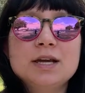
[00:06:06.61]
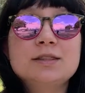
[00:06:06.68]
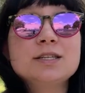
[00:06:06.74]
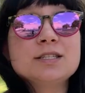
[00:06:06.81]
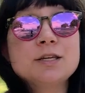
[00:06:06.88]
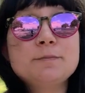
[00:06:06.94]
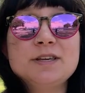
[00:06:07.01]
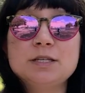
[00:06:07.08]

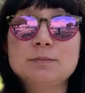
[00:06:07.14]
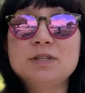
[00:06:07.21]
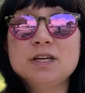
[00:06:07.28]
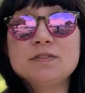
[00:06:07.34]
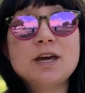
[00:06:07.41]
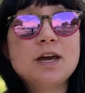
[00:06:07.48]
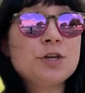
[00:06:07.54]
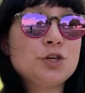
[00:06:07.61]
This can be
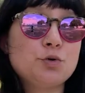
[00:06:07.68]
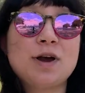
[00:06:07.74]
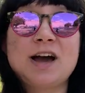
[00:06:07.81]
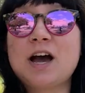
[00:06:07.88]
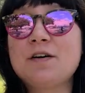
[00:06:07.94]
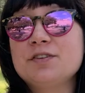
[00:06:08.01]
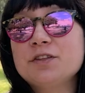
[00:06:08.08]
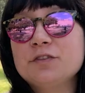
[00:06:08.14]
something that you
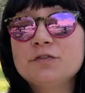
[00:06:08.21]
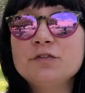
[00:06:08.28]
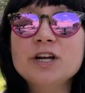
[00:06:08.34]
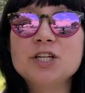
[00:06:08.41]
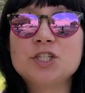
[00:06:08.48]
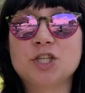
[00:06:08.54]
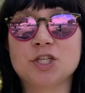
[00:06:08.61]
have in the fridge